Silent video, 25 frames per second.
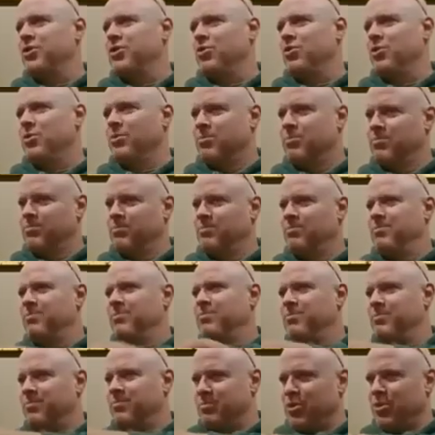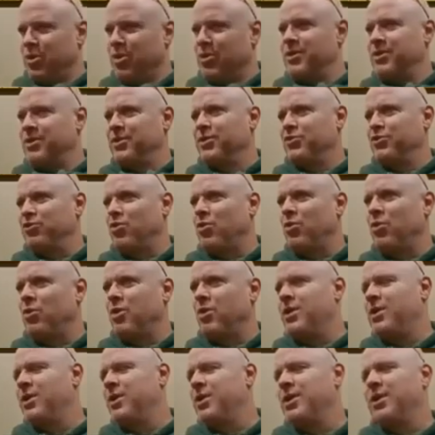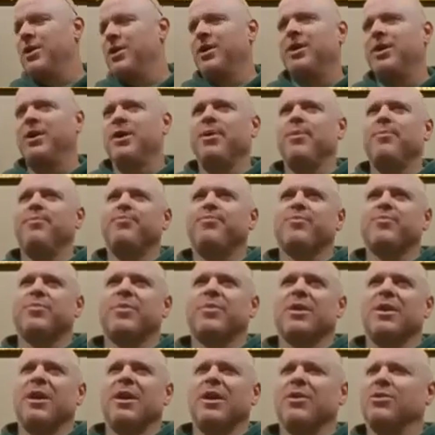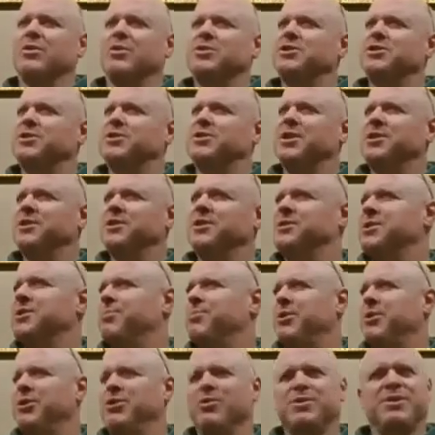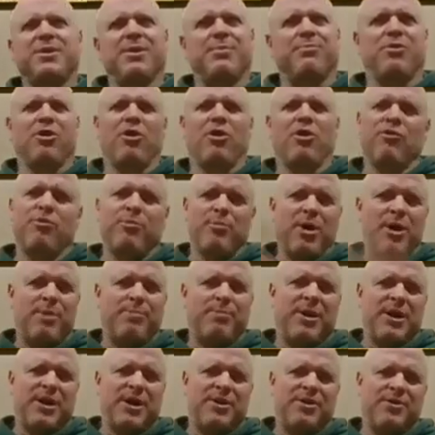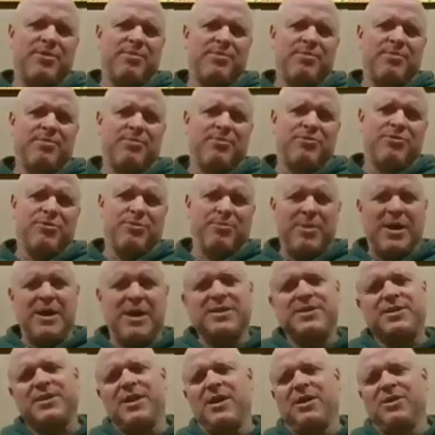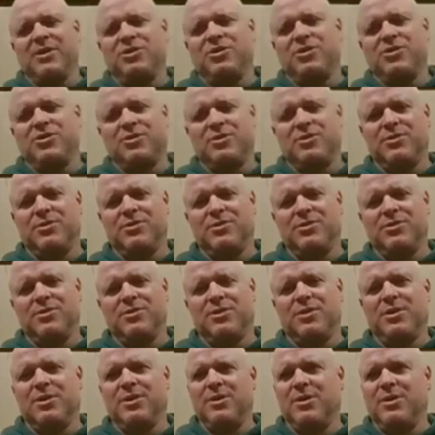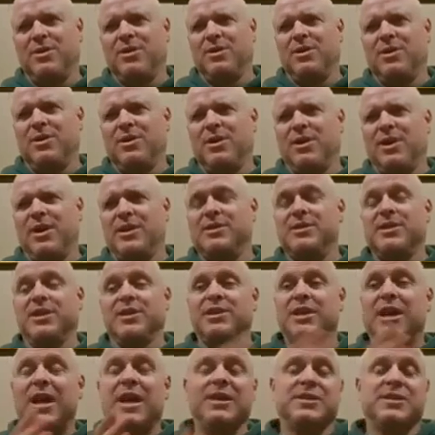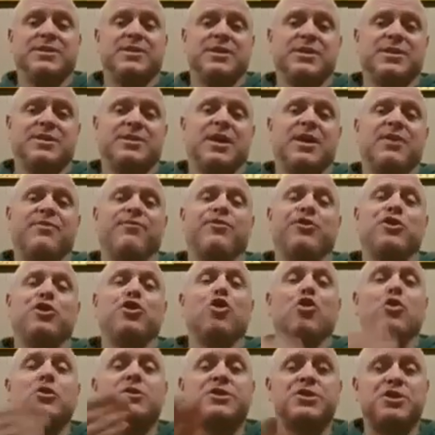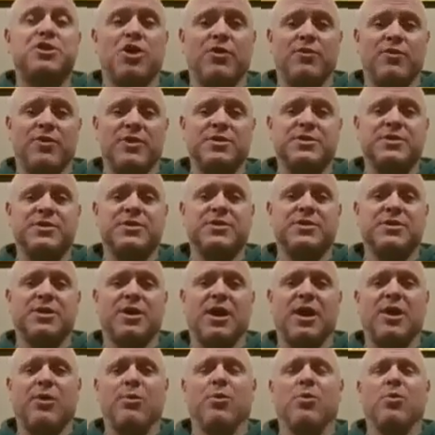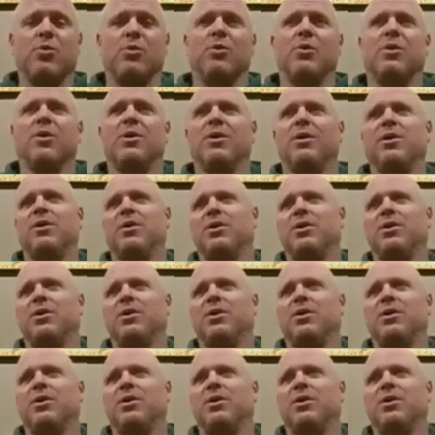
You're blocking the door. And Lord Chaitanya said, but you stepped over my body to massage. He said, yes. He said, for your service, I will